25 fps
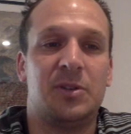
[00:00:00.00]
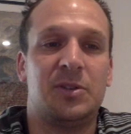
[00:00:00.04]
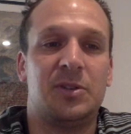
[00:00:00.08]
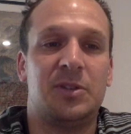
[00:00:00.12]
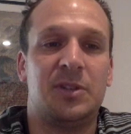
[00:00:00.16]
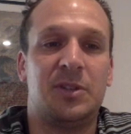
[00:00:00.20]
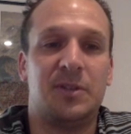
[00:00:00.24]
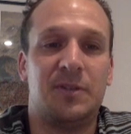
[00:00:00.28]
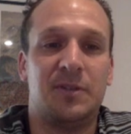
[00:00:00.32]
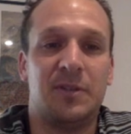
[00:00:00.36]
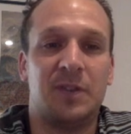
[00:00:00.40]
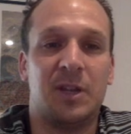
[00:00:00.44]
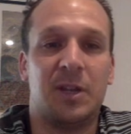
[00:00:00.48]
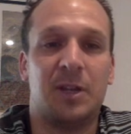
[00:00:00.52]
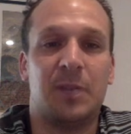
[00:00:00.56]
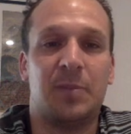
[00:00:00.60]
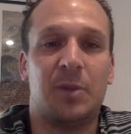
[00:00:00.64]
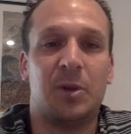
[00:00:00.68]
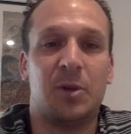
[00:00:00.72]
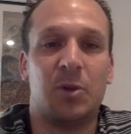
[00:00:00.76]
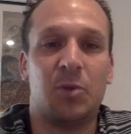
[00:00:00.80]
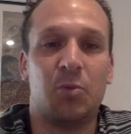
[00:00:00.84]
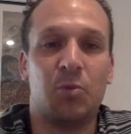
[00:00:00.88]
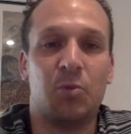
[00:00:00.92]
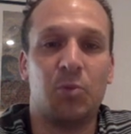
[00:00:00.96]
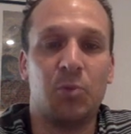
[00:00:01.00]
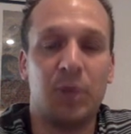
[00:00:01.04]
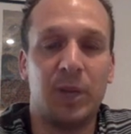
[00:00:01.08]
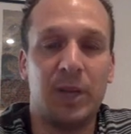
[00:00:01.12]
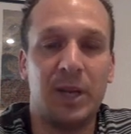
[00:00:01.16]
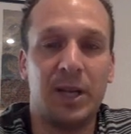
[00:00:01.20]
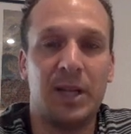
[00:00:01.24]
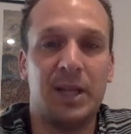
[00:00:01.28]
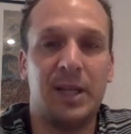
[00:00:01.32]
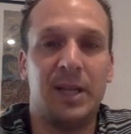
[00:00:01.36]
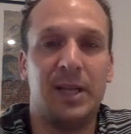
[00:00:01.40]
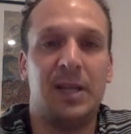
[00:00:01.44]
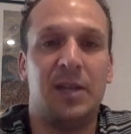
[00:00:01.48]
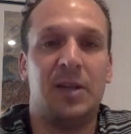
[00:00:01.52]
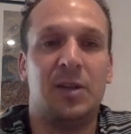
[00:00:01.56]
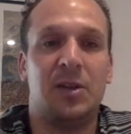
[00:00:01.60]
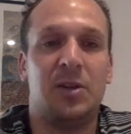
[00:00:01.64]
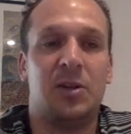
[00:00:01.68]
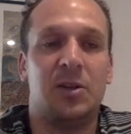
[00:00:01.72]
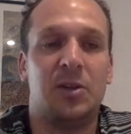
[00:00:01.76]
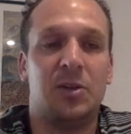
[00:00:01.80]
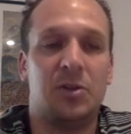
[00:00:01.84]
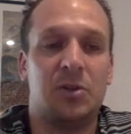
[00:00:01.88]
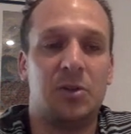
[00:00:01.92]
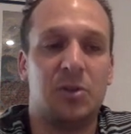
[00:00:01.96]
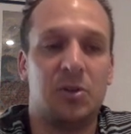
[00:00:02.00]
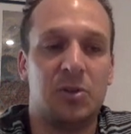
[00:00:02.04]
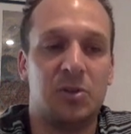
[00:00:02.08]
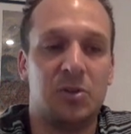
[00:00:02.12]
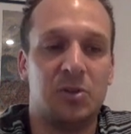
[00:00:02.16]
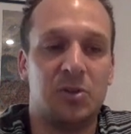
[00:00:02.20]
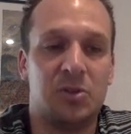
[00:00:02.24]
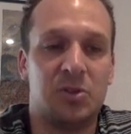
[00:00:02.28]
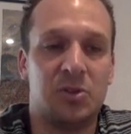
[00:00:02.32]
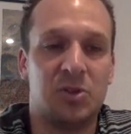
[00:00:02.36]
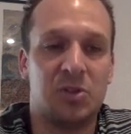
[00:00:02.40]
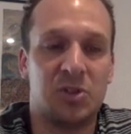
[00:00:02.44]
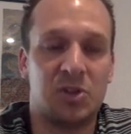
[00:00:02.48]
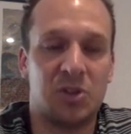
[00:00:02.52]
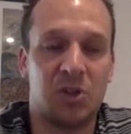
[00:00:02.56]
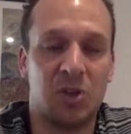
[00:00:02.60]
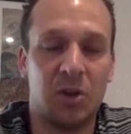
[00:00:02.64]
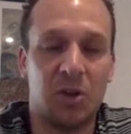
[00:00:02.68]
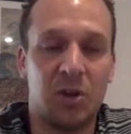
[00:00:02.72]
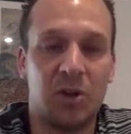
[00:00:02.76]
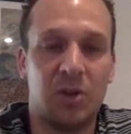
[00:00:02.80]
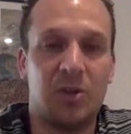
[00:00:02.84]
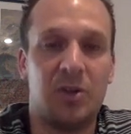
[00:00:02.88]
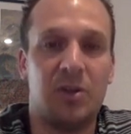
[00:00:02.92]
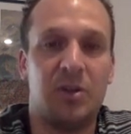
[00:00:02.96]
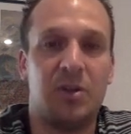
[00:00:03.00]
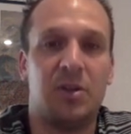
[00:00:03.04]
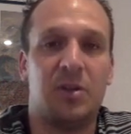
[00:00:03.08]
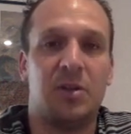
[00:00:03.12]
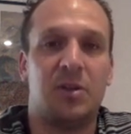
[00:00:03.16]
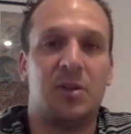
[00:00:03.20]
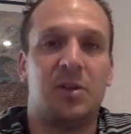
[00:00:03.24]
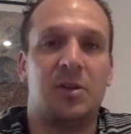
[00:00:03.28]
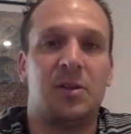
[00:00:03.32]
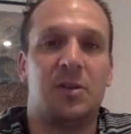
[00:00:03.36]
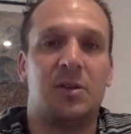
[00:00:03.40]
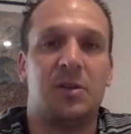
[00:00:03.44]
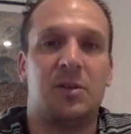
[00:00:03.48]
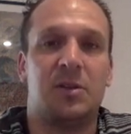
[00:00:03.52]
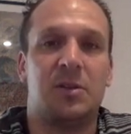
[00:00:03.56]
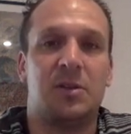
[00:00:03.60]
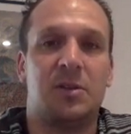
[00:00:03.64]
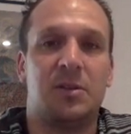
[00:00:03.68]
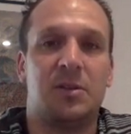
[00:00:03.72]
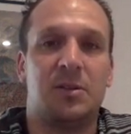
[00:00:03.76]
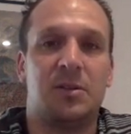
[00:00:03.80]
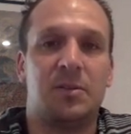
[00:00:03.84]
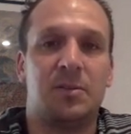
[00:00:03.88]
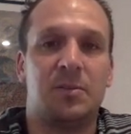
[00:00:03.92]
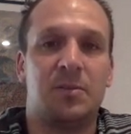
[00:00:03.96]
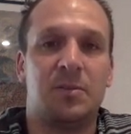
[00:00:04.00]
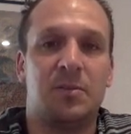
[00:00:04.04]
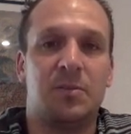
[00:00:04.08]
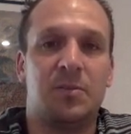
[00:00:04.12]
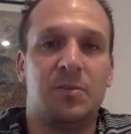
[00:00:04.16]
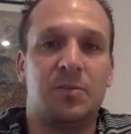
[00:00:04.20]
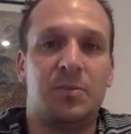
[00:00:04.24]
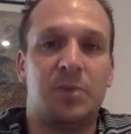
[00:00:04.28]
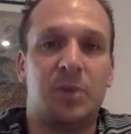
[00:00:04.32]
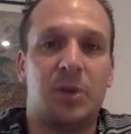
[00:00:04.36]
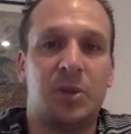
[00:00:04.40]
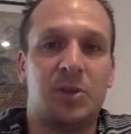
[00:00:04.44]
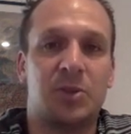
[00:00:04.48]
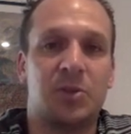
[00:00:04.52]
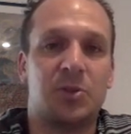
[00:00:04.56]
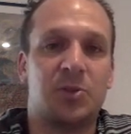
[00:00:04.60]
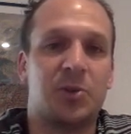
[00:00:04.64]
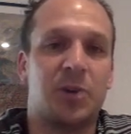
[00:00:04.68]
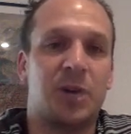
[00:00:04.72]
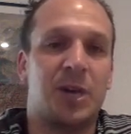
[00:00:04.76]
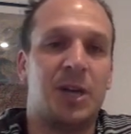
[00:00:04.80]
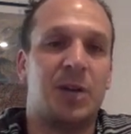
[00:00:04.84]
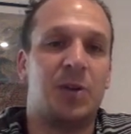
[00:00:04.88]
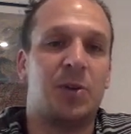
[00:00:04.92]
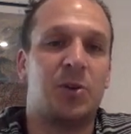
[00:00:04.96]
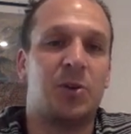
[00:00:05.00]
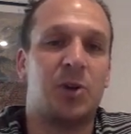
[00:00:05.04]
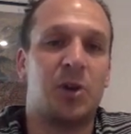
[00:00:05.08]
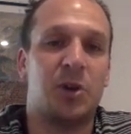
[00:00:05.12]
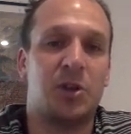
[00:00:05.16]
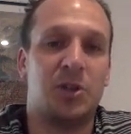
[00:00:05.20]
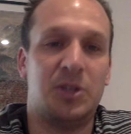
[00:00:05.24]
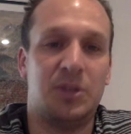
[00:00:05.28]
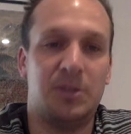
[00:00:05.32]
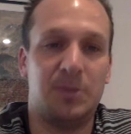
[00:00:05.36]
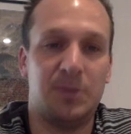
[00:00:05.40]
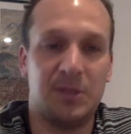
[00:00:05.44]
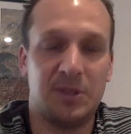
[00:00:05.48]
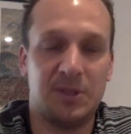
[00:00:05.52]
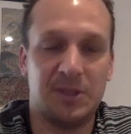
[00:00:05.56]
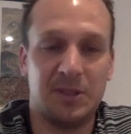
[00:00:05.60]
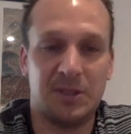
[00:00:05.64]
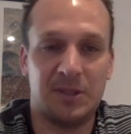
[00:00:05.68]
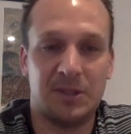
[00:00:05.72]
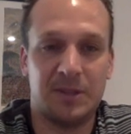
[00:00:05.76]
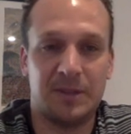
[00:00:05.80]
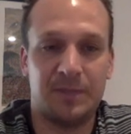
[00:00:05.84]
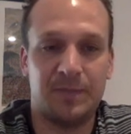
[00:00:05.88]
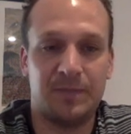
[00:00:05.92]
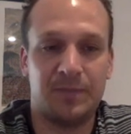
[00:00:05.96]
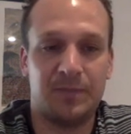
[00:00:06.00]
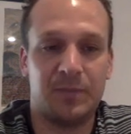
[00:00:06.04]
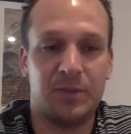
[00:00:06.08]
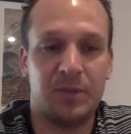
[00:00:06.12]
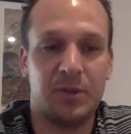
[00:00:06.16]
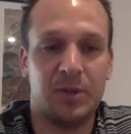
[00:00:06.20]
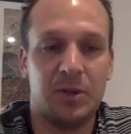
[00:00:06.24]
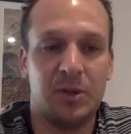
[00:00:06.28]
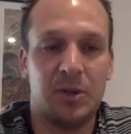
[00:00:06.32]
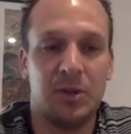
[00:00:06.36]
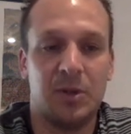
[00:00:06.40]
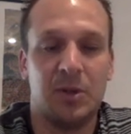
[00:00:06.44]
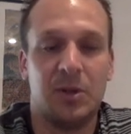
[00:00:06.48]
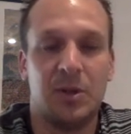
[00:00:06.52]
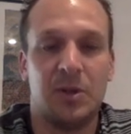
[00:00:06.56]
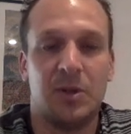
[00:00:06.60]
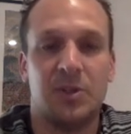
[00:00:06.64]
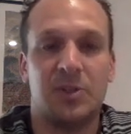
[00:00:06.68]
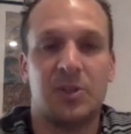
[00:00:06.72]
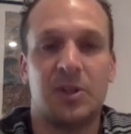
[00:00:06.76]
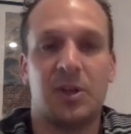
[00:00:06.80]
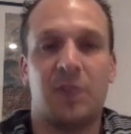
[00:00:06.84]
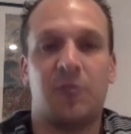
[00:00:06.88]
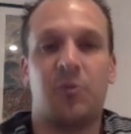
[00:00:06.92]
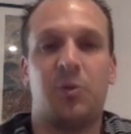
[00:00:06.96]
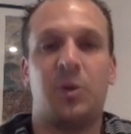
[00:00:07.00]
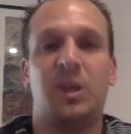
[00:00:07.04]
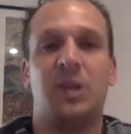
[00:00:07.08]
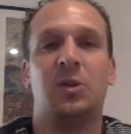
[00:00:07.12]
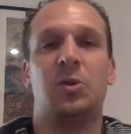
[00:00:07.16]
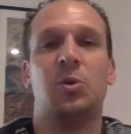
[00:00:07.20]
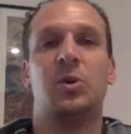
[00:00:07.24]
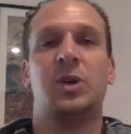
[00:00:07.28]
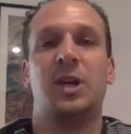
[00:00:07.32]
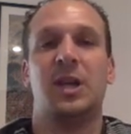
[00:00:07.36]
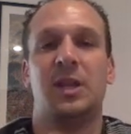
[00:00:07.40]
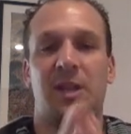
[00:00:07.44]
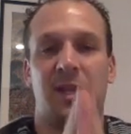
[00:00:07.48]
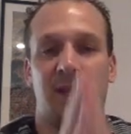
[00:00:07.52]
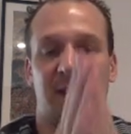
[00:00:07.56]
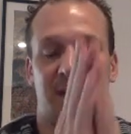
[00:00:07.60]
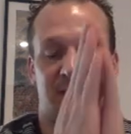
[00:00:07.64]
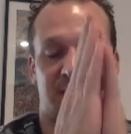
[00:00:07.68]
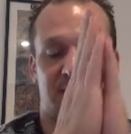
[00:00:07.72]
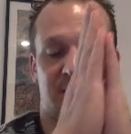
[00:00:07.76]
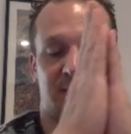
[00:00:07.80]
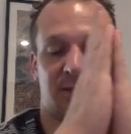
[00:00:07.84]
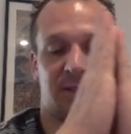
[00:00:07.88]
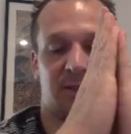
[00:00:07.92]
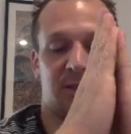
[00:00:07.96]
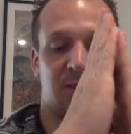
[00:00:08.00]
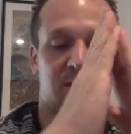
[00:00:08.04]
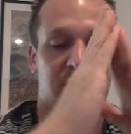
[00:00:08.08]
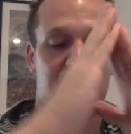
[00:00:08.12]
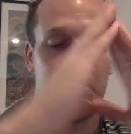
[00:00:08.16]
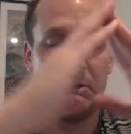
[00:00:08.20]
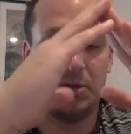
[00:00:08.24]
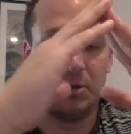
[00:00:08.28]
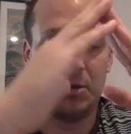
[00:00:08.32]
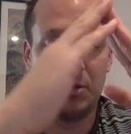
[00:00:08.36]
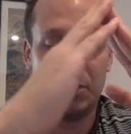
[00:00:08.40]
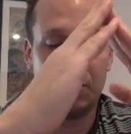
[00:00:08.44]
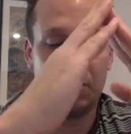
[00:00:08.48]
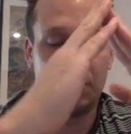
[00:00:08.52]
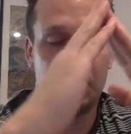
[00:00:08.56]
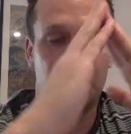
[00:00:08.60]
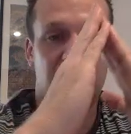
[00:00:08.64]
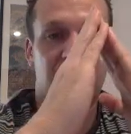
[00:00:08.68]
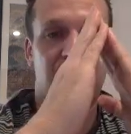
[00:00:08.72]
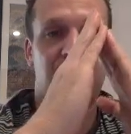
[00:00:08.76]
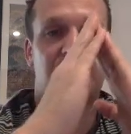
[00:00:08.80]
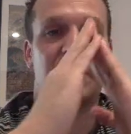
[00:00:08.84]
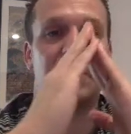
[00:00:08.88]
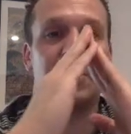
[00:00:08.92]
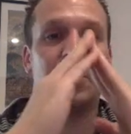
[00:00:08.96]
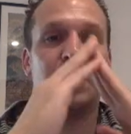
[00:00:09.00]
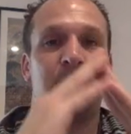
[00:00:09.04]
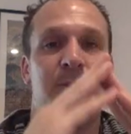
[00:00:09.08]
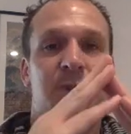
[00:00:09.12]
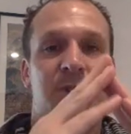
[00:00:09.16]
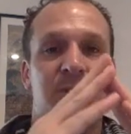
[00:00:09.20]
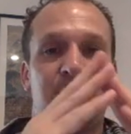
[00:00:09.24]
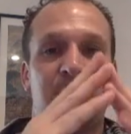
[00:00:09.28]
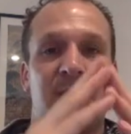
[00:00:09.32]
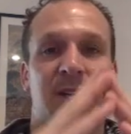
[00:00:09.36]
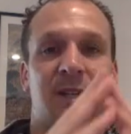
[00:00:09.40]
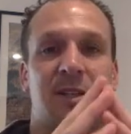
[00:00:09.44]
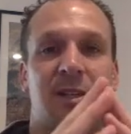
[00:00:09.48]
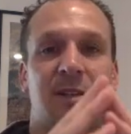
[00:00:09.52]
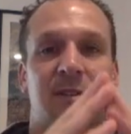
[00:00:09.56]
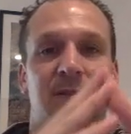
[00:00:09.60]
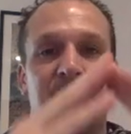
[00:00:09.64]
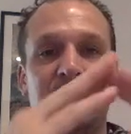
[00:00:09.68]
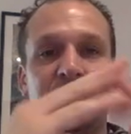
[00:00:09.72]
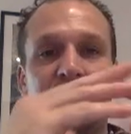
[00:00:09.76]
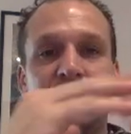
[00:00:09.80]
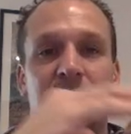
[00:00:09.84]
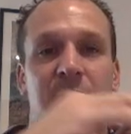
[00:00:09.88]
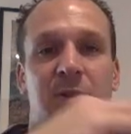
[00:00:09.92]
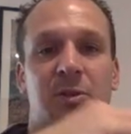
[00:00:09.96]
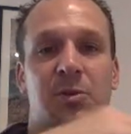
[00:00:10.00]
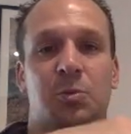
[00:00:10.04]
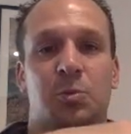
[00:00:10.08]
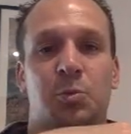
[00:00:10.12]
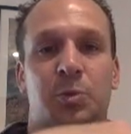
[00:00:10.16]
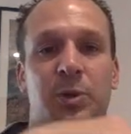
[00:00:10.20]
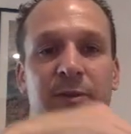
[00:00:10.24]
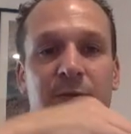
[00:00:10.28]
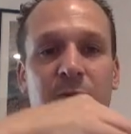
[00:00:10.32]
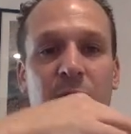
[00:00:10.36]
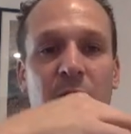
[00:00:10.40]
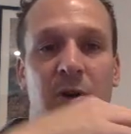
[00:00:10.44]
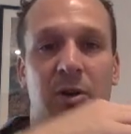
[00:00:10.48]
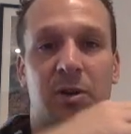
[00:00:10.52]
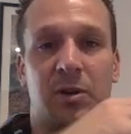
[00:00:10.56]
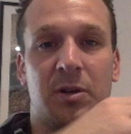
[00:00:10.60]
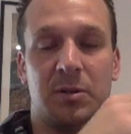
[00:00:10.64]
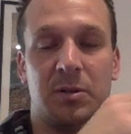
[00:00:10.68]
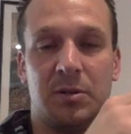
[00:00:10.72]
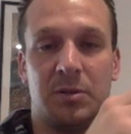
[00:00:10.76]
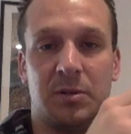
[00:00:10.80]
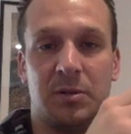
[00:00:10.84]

to develop a really solid personal training or coaching business. So if we look at this from a funnel perspective, we've got